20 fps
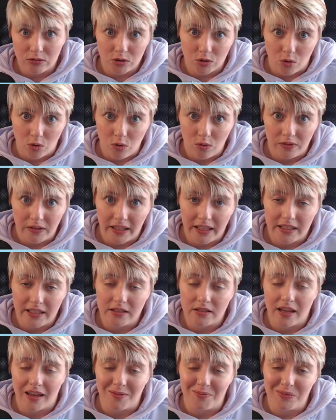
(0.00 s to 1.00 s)
so hopefully
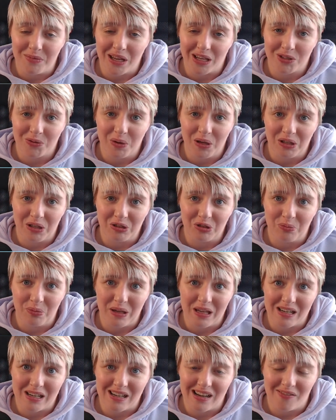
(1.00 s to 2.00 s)
next week there'll
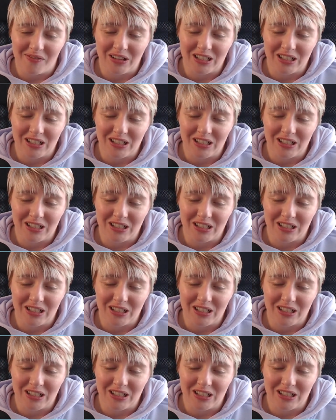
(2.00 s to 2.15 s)
be a